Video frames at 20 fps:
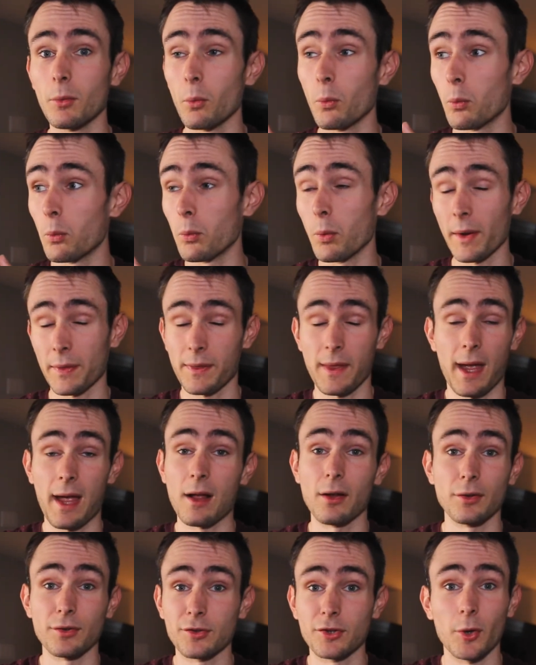what the
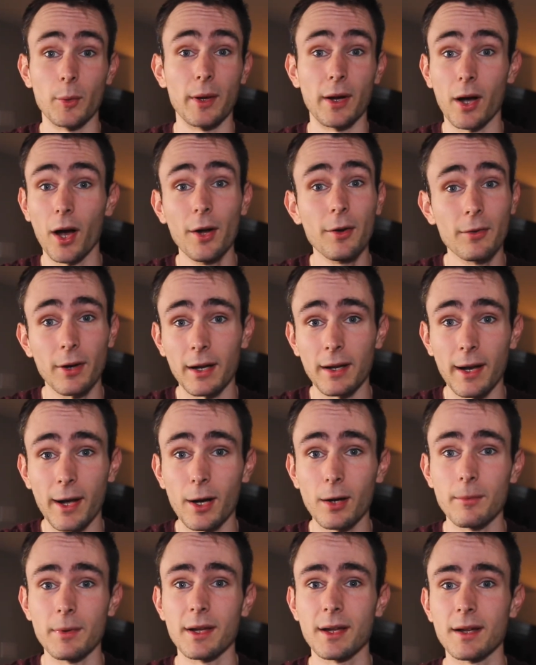hell's going on right
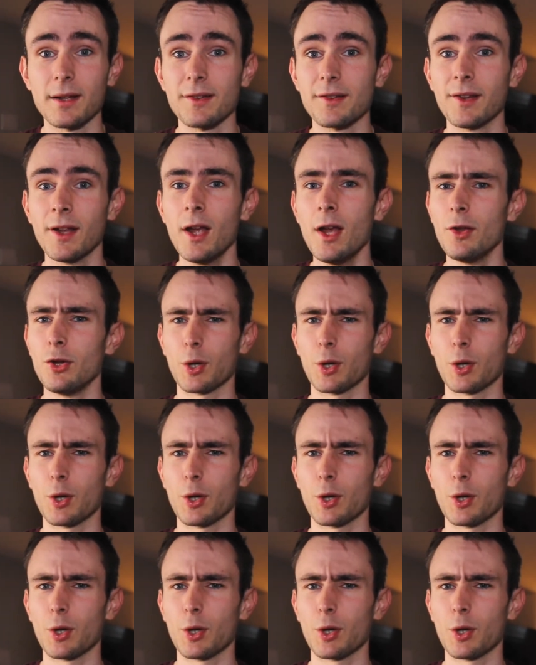now because